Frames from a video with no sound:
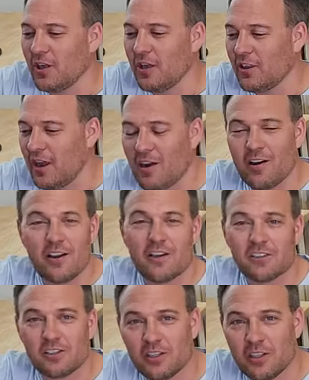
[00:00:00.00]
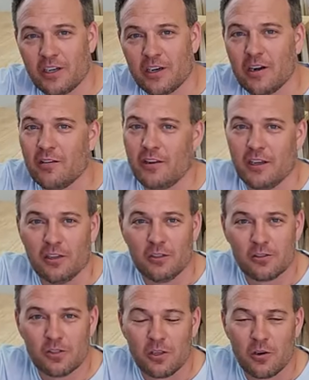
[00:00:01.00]
that the area is clear of any
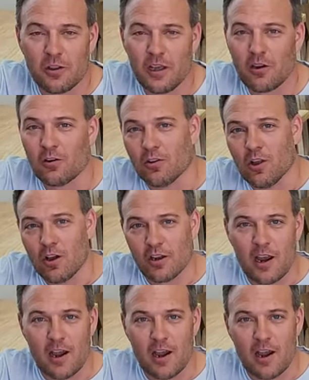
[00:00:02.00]
loose clothing or long